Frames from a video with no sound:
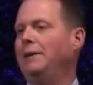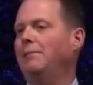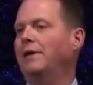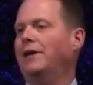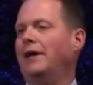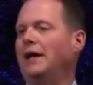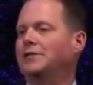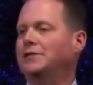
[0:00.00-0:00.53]
And
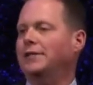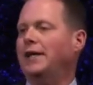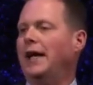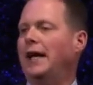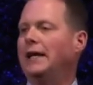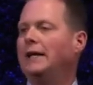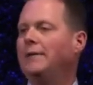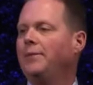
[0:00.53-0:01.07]
because of
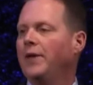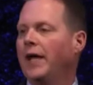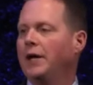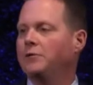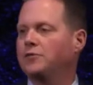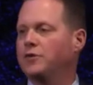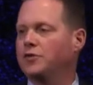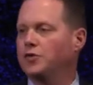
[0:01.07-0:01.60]
that, he
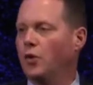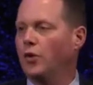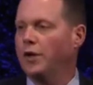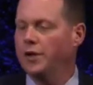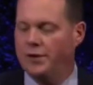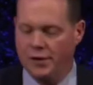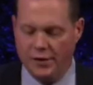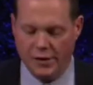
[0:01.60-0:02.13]
was
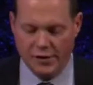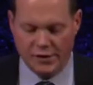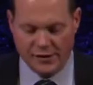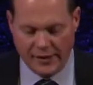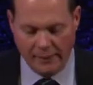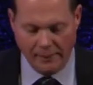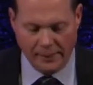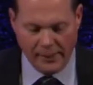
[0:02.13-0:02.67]
resorted to just
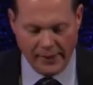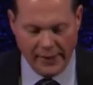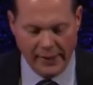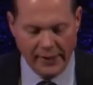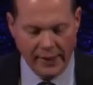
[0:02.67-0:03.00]
simply